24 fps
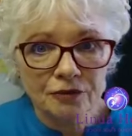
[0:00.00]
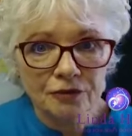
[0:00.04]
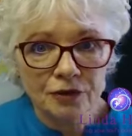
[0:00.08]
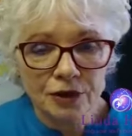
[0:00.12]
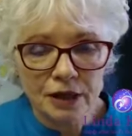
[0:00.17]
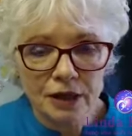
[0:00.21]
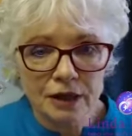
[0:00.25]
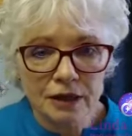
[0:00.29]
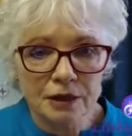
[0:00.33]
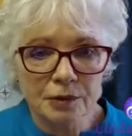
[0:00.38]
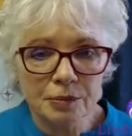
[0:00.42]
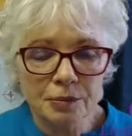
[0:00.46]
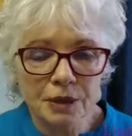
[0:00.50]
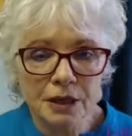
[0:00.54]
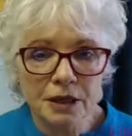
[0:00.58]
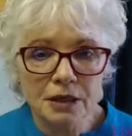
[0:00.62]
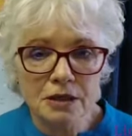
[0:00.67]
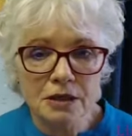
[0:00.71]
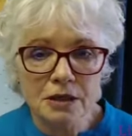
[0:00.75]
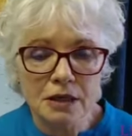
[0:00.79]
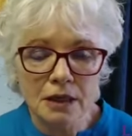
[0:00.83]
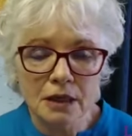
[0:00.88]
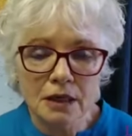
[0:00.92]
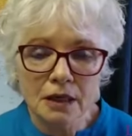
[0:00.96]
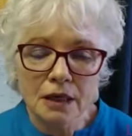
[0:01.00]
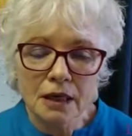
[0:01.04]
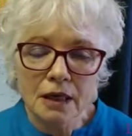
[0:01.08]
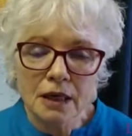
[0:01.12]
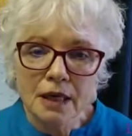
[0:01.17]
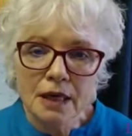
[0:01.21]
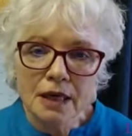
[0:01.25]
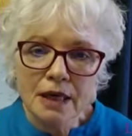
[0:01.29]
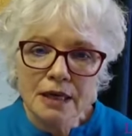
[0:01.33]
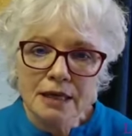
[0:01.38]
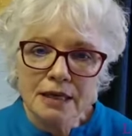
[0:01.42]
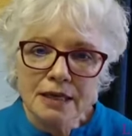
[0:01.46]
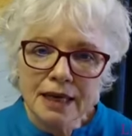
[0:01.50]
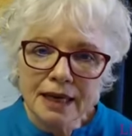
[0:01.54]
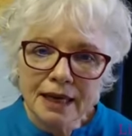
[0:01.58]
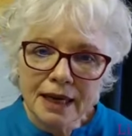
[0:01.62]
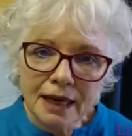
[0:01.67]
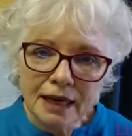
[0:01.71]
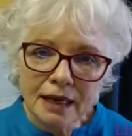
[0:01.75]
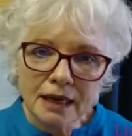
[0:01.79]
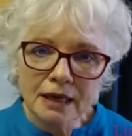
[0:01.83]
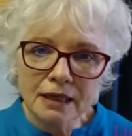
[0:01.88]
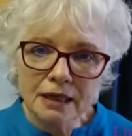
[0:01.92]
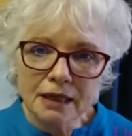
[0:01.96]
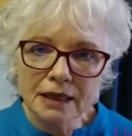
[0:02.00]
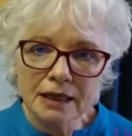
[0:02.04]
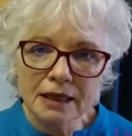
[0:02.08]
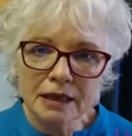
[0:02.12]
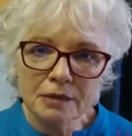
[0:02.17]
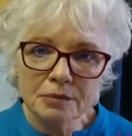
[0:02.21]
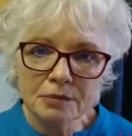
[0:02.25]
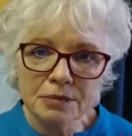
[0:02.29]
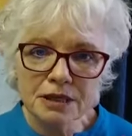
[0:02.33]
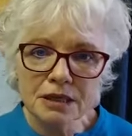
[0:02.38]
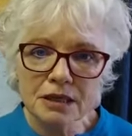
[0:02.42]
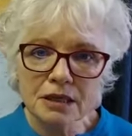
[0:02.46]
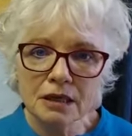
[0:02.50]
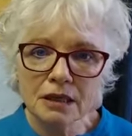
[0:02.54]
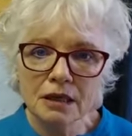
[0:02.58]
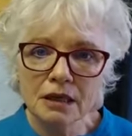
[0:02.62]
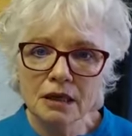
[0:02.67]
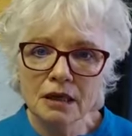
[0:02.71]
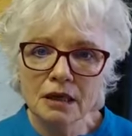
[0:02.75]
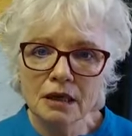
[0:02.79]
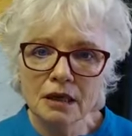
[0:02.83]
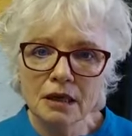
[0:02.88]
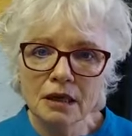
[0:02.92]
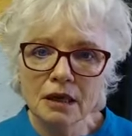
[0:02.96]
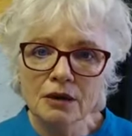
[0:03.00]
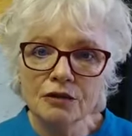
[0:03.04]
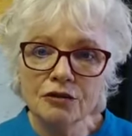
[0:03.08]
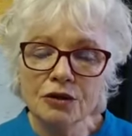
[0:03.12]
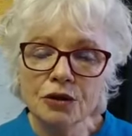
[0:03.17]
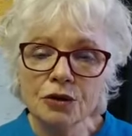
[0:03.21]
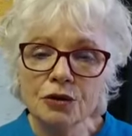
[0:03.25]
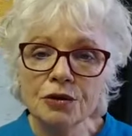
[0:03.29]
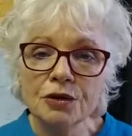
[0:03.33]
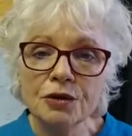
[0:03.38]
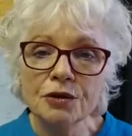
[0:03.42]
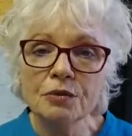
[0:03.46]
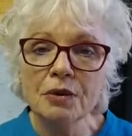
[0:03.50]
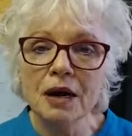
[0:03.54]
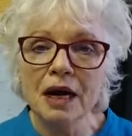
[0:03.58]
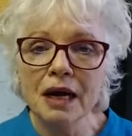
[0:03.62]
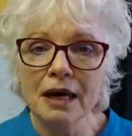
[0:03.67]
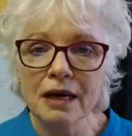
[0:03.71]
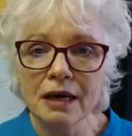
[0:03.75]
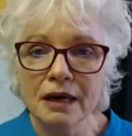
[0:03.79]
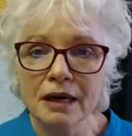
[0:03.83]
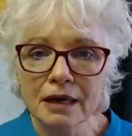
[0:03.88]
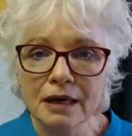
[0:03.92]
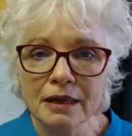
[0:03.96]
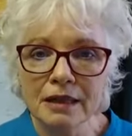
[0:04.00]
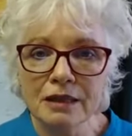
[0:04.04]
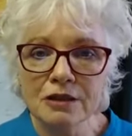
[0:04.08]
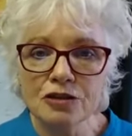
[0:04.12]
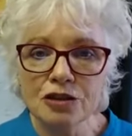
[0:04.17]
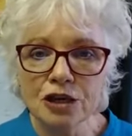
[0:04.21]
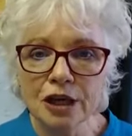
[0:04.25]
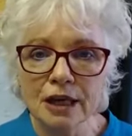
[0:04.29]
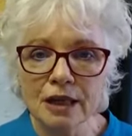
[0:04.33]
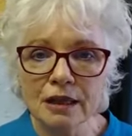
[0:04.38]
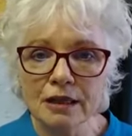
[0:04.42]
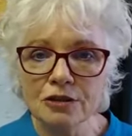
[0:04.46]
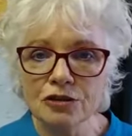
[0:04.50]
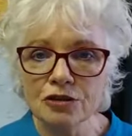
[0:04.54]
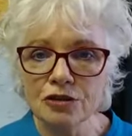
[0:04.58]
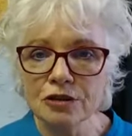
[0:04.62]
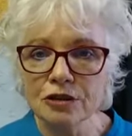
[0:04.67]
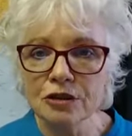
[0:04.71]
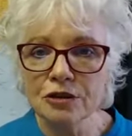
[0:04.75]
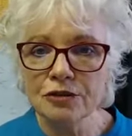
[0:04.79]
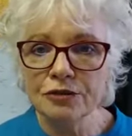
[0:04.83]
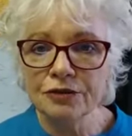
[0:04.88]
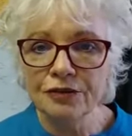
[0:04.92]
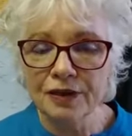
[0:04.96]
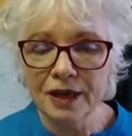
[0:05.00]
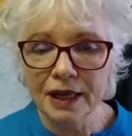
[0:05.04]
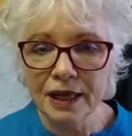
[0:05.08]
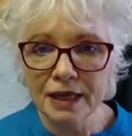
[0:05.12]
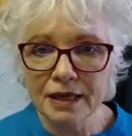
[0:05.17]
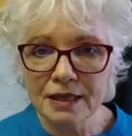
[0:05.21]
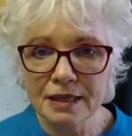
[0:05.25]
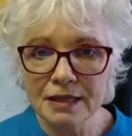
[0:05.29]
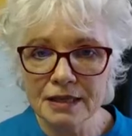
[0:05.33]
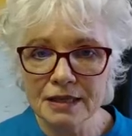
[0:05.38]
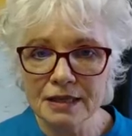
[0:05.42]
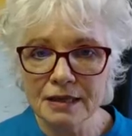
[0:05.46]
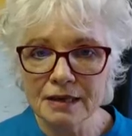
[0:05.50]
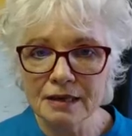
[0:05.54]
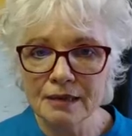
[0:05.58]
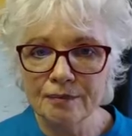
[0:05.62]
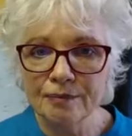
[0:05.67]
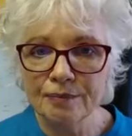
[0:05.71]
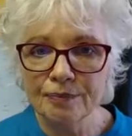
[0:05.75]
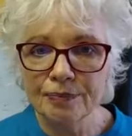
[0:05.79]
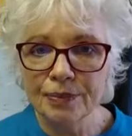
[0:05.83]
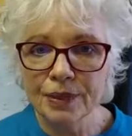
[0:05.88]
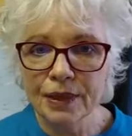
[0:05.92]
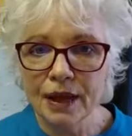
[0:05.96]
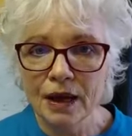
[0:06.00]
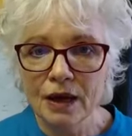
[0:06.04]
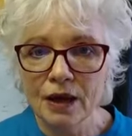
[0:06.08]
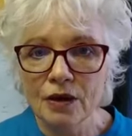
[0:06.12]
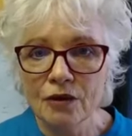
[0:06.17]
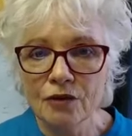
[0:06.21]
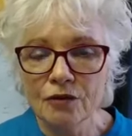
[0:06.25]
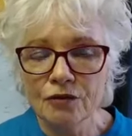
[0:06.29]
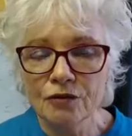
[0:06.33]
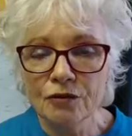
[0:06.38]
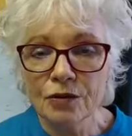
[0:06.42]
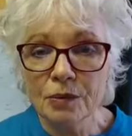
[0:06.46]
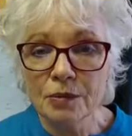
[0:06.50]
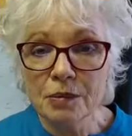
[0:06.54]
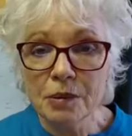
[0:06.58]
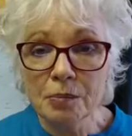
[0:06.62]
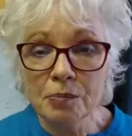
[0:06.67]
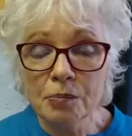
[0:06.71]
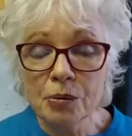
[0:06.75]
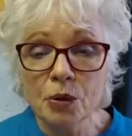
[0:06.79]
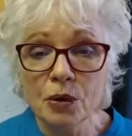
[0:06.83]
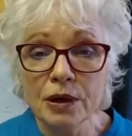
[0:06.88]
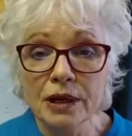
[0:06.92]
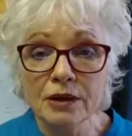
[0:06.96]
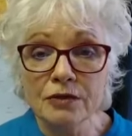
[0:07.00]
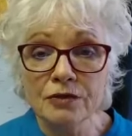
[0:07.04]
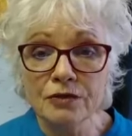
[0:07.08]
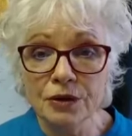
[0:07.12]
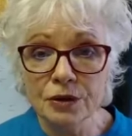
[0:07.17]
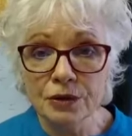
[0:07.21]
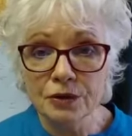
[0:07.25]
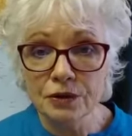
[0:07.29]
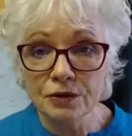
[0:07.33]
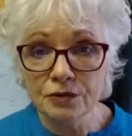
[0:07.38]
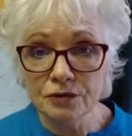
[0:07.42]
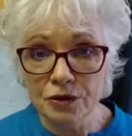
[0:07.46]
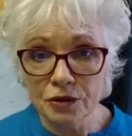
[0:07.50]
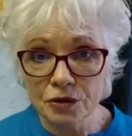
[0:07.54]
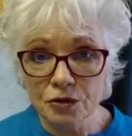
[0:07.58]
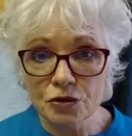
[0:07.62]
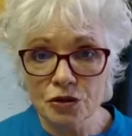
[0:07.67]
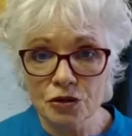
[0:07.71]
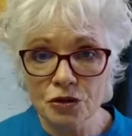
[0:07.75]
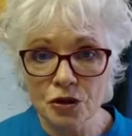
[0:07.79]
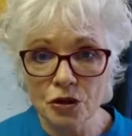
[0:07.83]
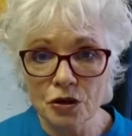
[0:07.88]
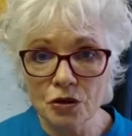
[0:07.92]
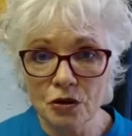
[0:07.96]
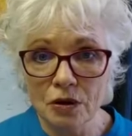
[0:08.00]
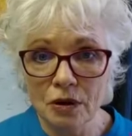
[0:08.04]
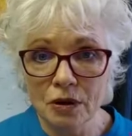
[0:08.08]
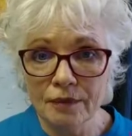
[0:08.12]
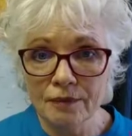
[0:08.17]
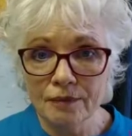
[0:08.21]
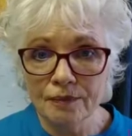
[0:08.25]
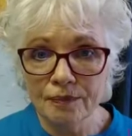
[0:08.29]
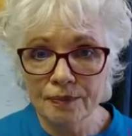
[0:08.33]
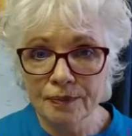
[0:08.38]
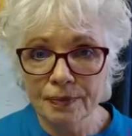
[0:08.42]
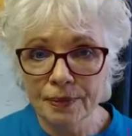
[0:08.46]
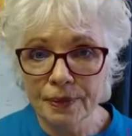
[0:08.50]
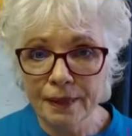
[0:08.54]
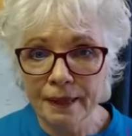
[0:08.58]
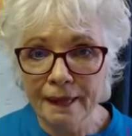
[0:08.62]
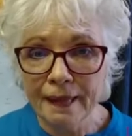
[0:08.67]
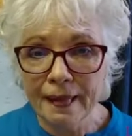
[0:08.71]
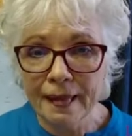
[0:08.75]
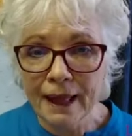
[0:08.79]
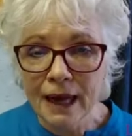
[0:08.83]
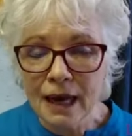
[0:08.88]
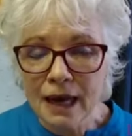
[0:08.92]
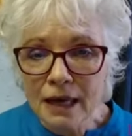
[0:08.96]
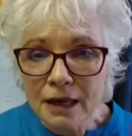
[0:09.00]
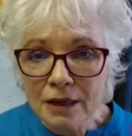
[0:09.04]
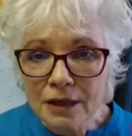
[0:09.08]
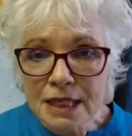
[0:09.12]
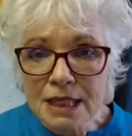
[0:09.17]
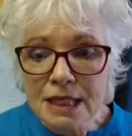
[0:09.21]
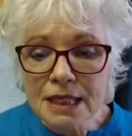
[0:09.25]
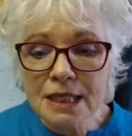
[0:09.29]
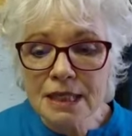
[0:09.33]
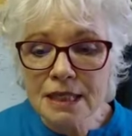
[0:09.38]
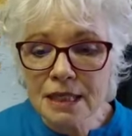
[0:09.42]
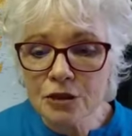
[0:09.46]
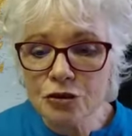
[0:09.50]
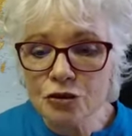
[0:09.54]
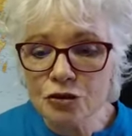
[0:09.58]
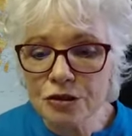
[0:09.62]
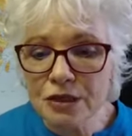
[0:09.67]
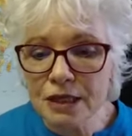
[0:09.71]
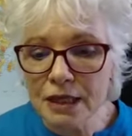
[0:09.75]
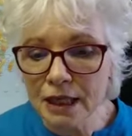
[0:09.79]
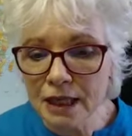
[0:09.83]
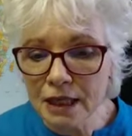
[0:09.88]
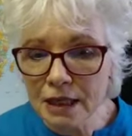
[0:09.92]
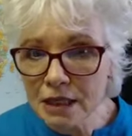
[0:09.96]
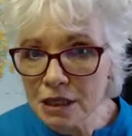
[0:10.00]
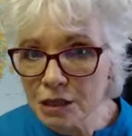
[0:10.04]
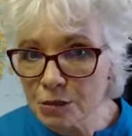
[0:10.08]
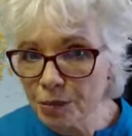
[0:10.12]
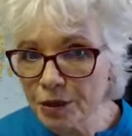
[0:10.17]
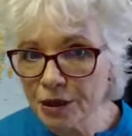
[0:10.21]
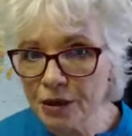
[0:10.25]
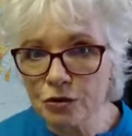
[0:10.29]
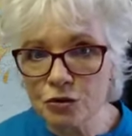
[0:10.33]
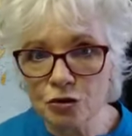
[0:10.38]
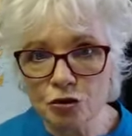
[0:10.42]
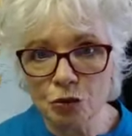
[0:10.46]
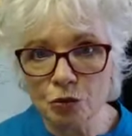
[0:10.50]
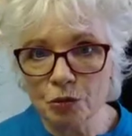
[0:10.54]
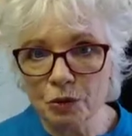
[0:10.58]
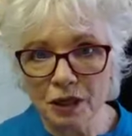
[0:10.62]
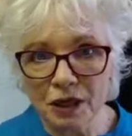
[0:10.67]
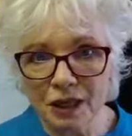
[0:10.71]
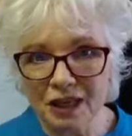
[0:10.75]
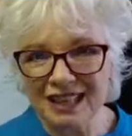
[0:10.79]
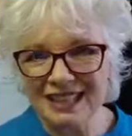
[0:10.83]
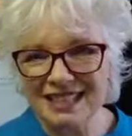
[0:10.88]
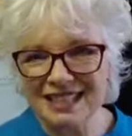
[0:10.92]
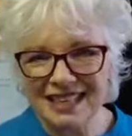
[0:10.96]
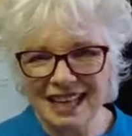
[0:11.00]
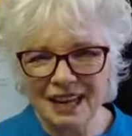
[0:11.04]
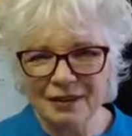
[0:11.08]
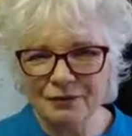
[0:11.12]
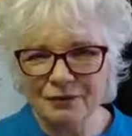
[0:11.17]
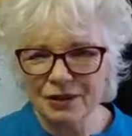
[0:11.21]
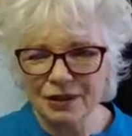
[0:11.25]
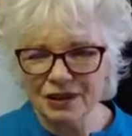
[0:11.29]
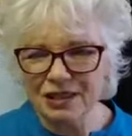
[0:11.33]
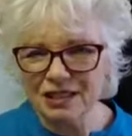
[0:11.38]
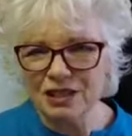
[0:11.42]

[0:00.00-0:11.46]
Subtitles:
another person, to get a glimpse of who you are and the challenges you face from the point of view of your soul. Well, this is interesting. It's spiritual work. It's not very